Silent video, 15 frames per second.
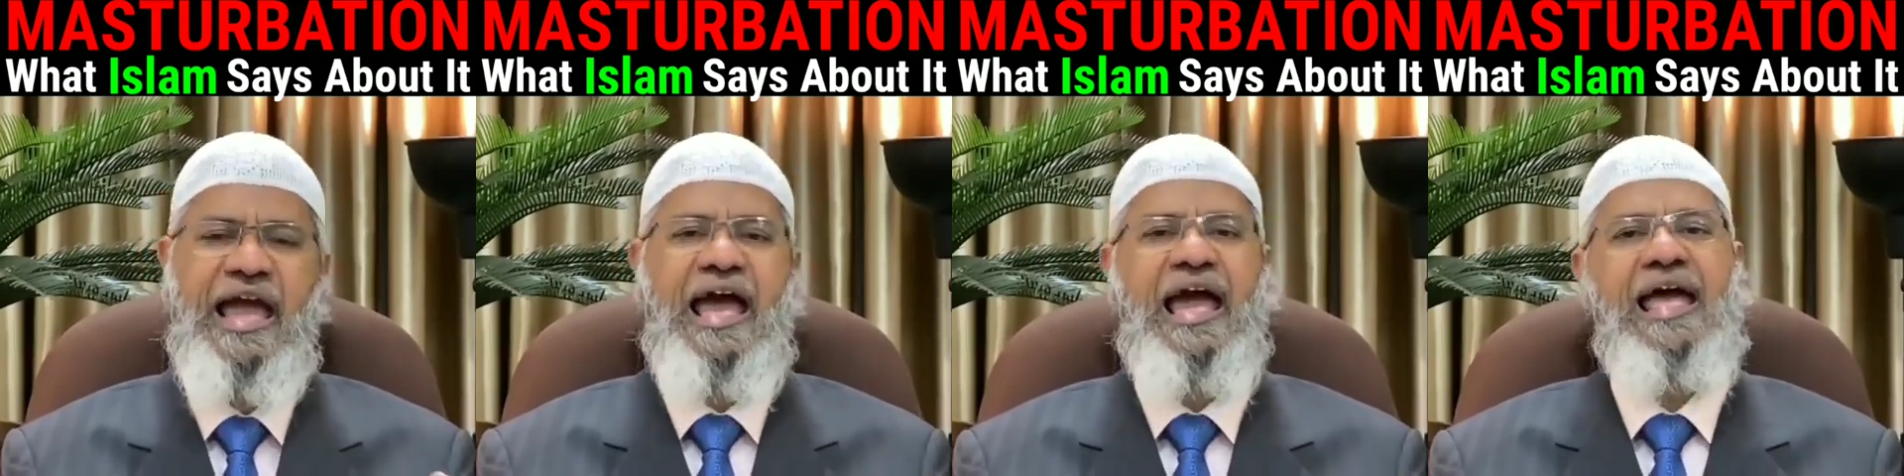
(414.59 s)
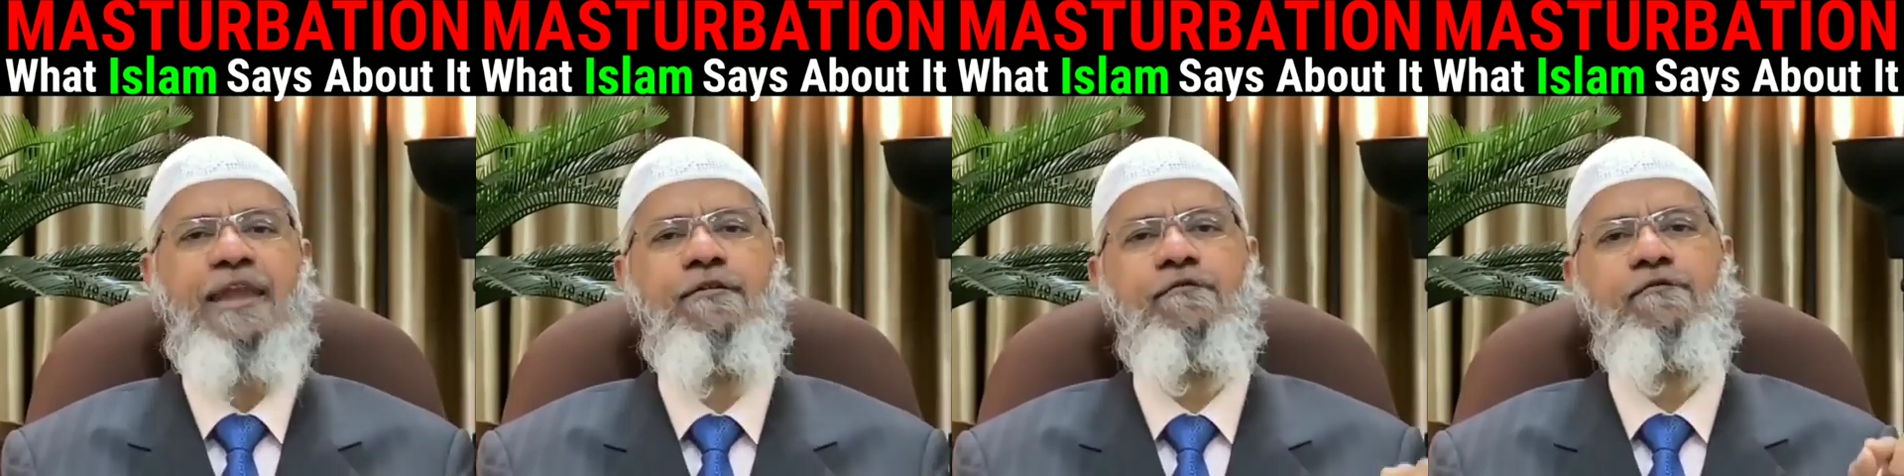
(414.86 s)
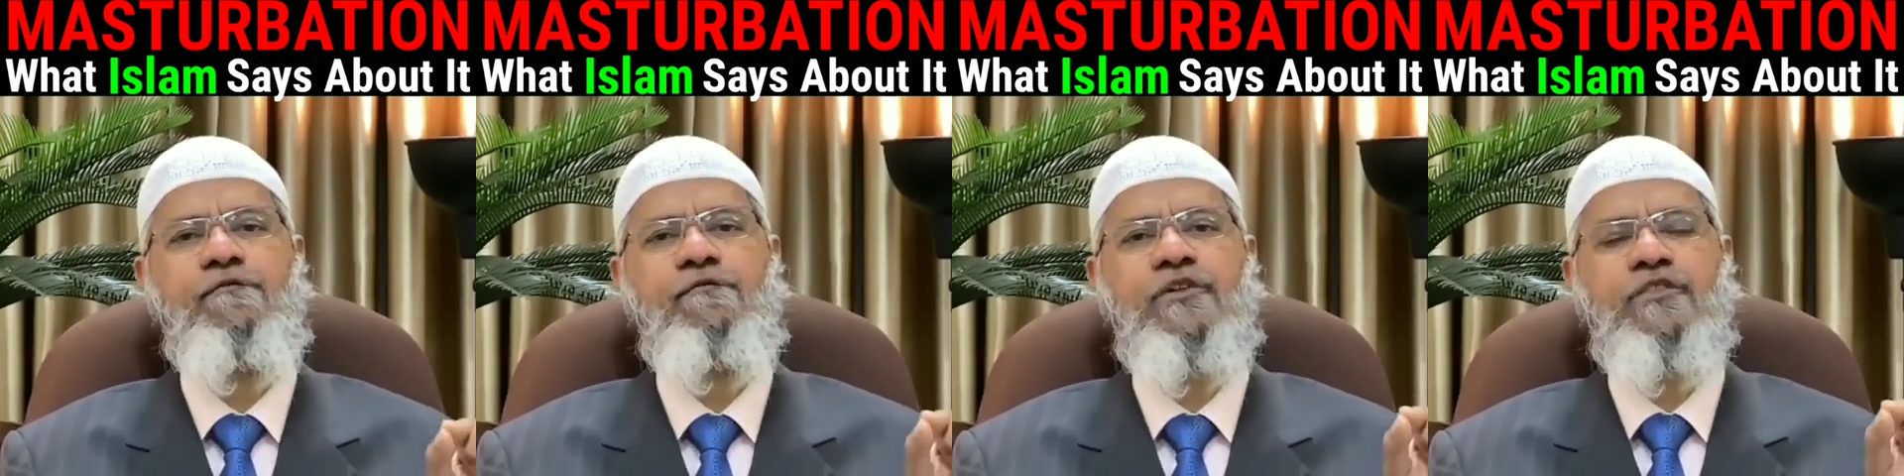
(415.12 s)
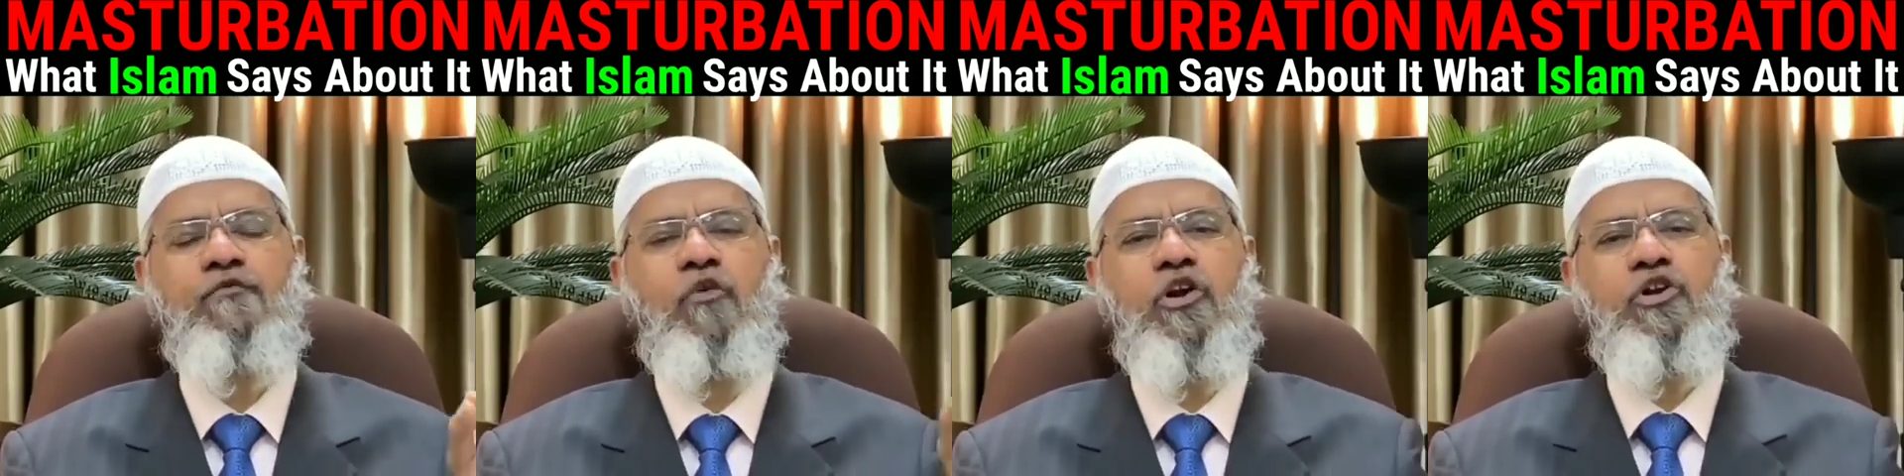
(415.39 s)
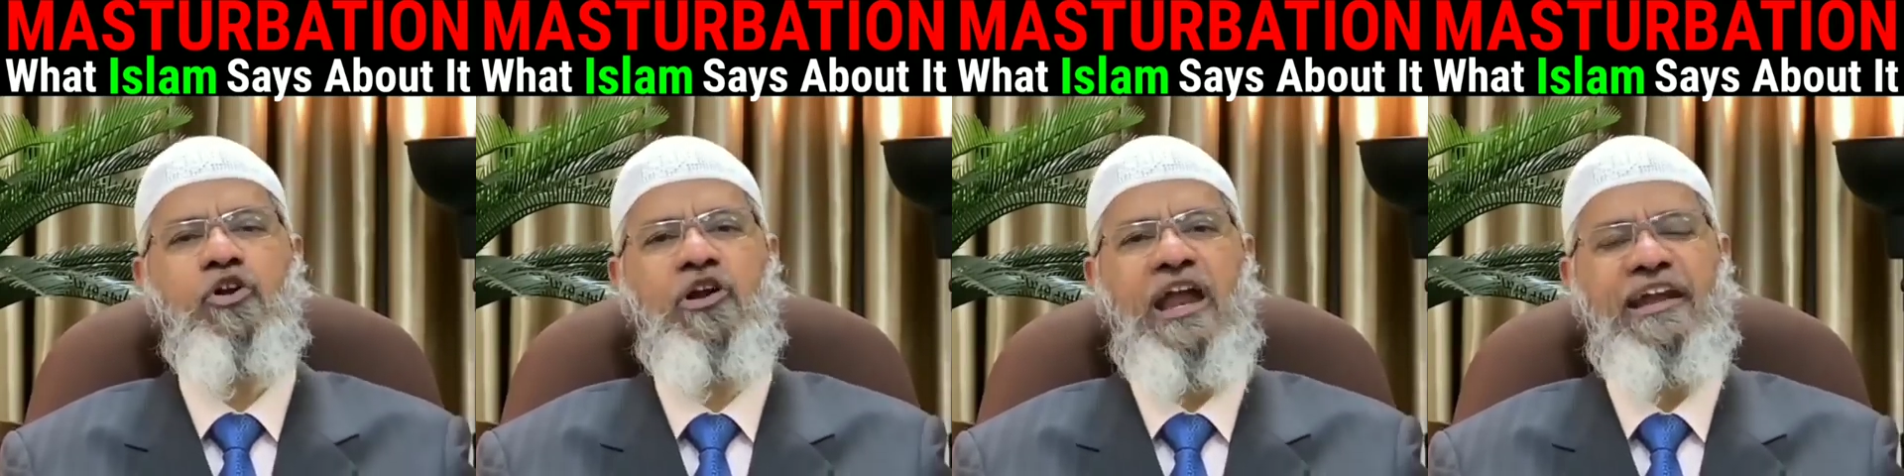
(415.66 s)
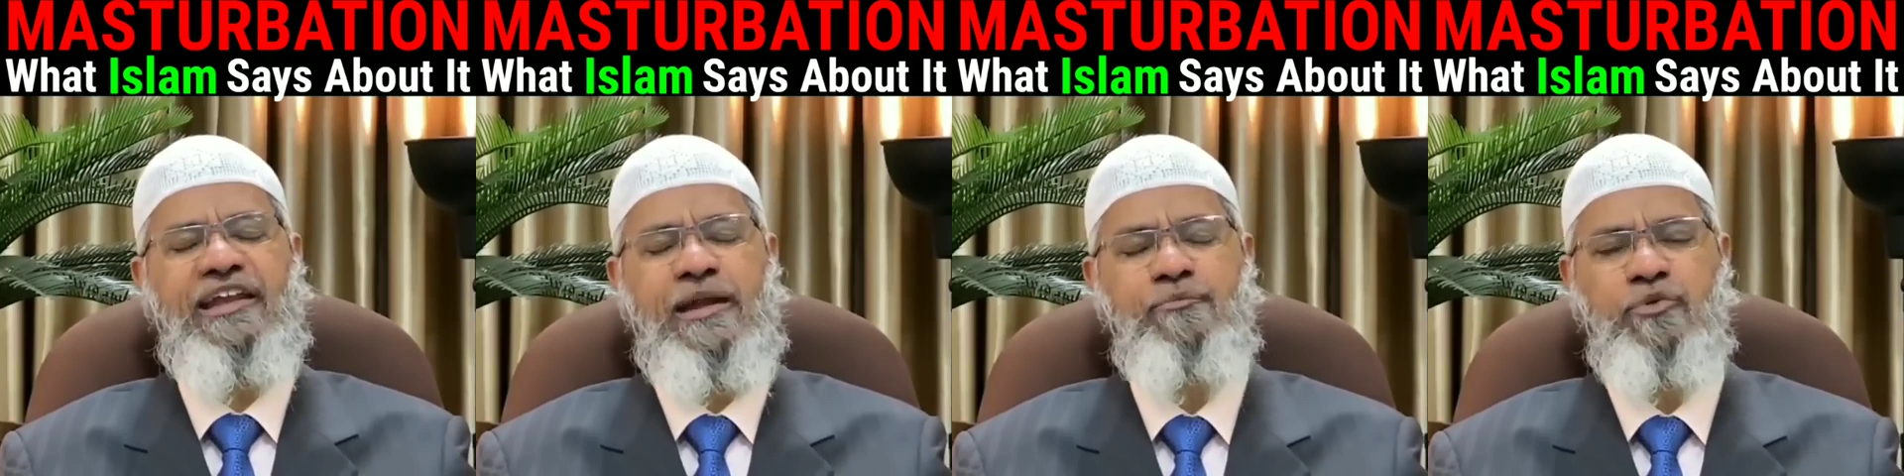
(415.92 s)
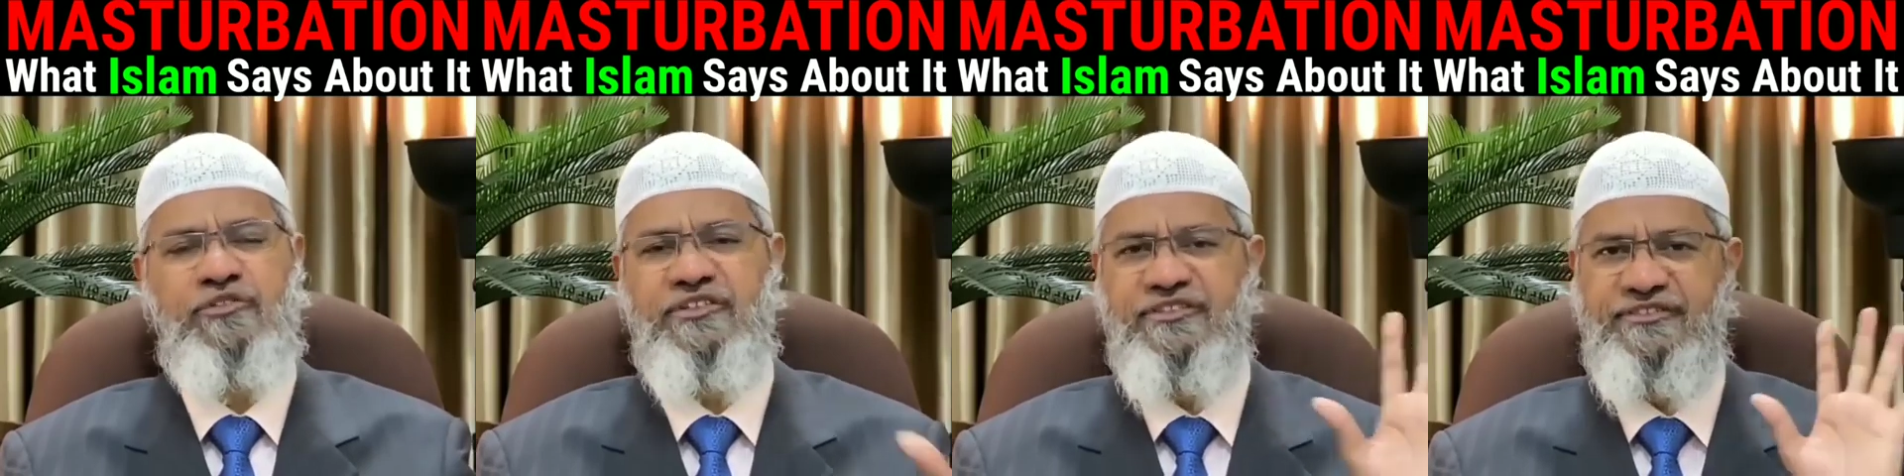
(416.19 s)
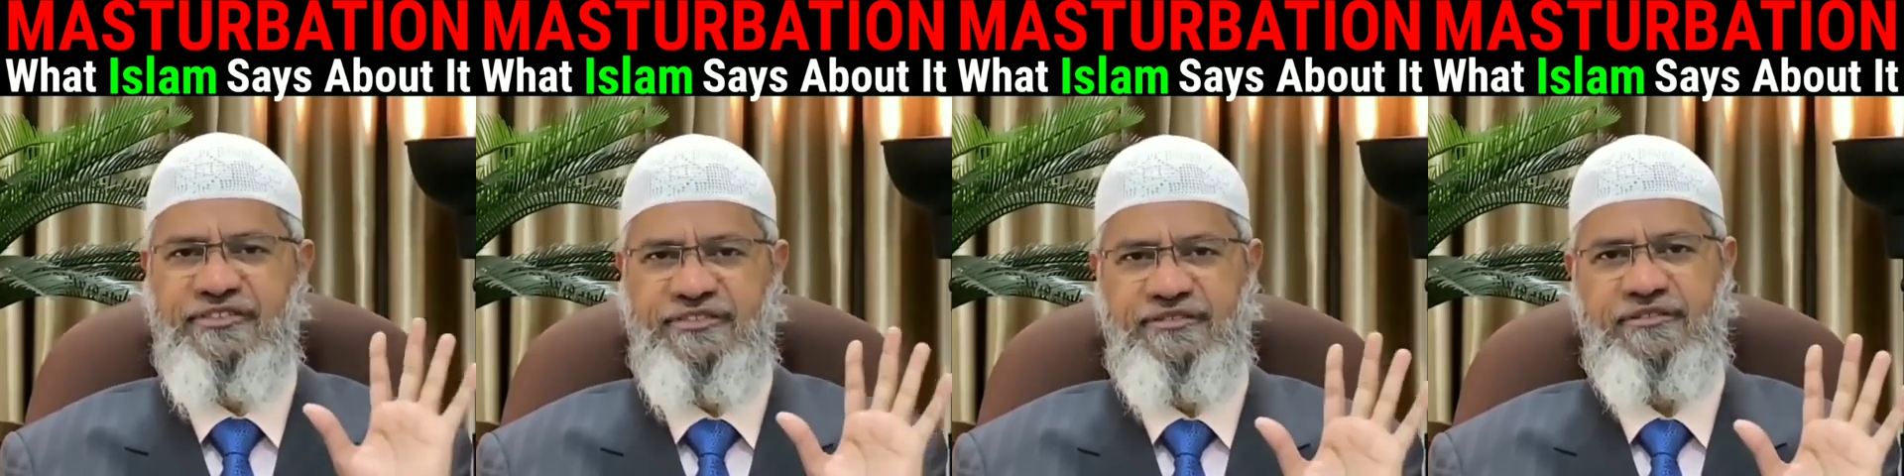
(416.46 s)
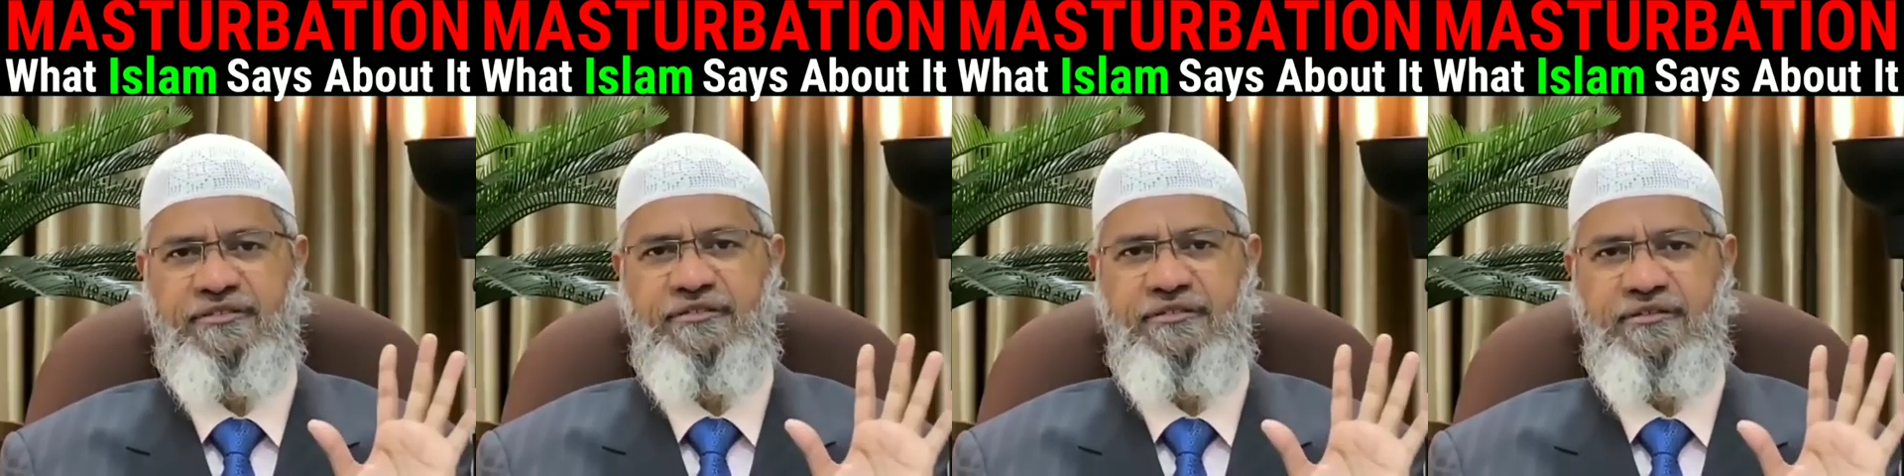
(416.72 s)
and with what your right hand possesses.